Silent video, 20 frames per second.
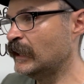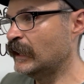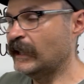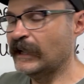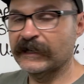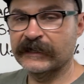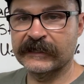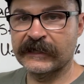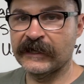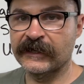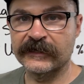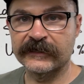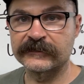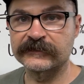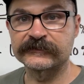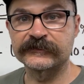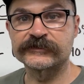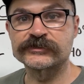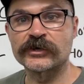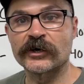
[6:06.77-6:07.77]
I can't get
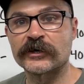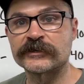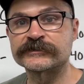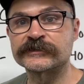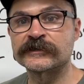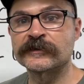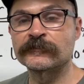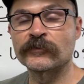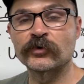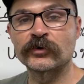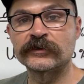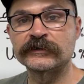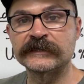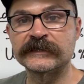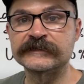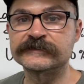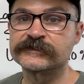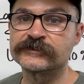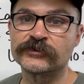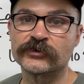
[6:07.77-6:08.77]
it to charge anymore,
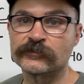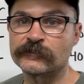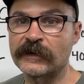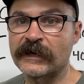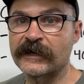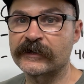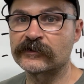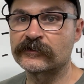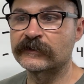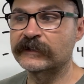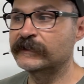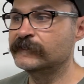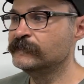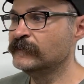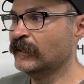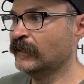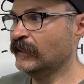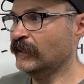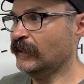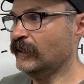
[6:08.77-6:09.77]
needs a new battery.
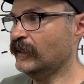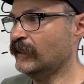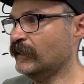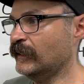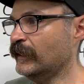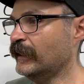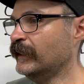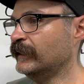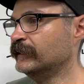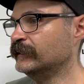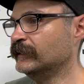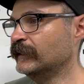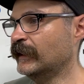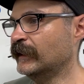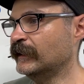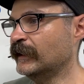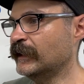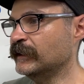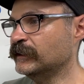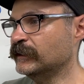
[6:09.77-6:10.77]
And
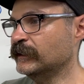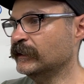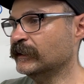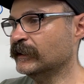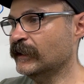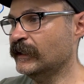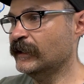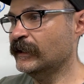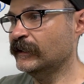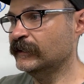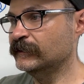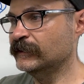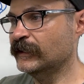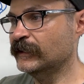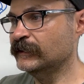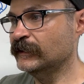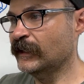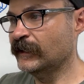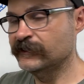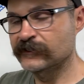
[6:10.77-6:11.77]
I think
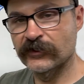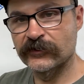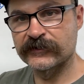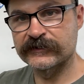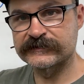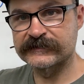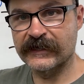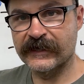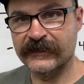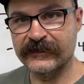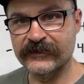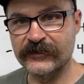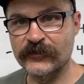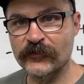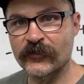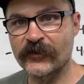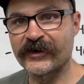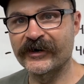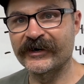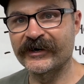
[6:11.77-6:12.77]
I know exactly
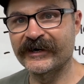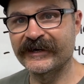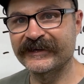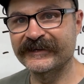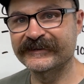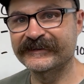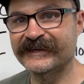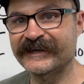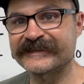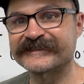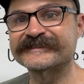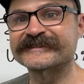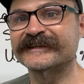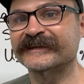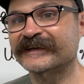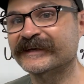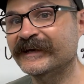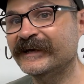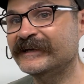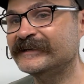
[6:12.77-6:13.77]
why that's the
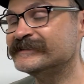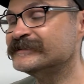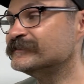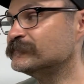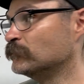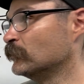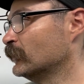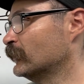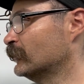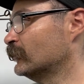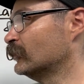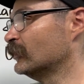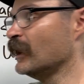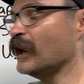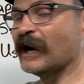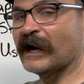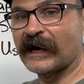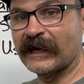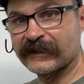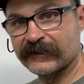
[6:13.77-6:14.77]
case. Where
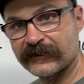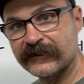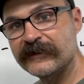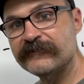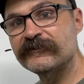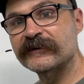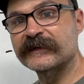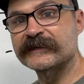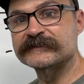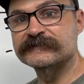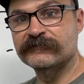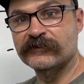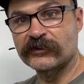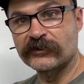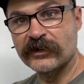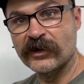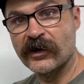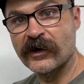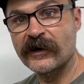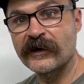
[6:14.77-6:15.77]
I live, it gets
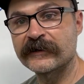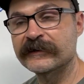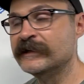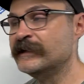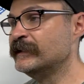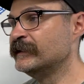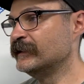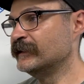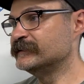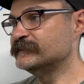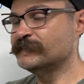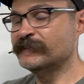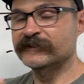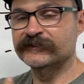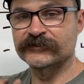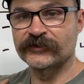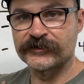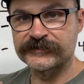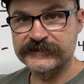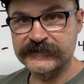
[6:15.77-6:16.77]
very hot. It
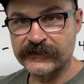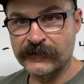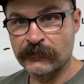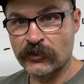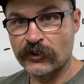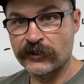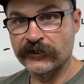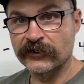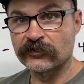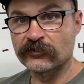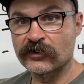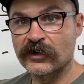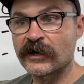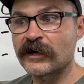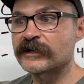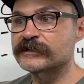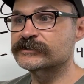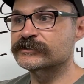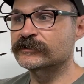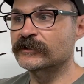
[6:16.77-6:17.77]
spent all summer in a
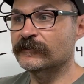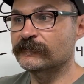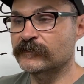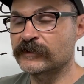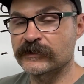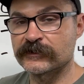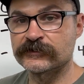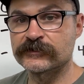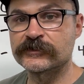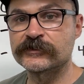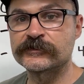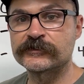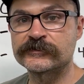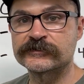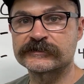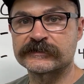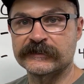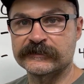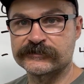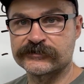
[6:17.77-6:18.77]
garage, not being
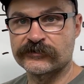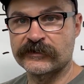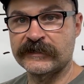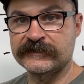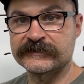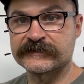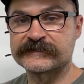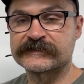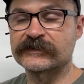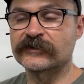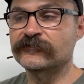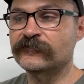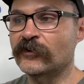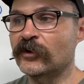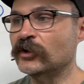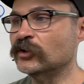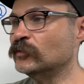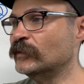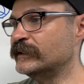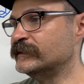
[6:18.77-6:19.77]
used. It drained itself
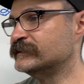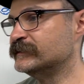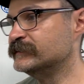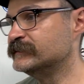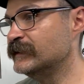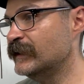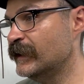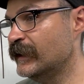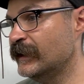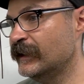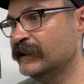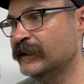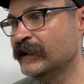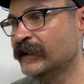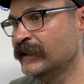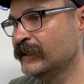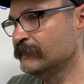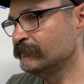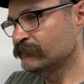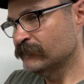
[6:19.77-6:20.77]
all the way to dead.
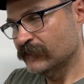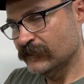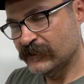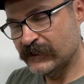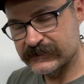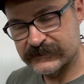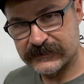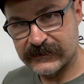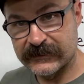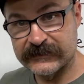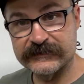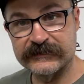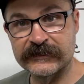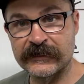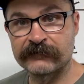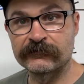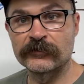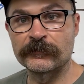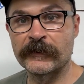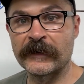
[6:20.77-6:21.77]
This thing's
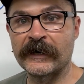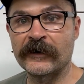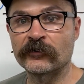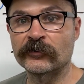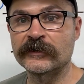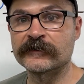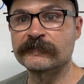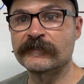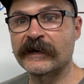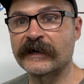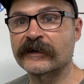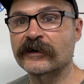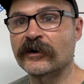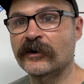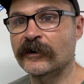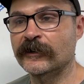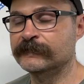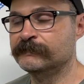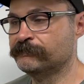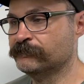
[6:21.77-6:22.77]
never powering back
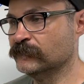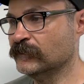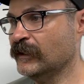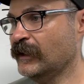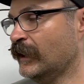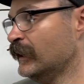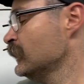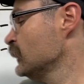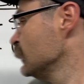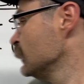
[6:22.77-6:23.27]
on, okay?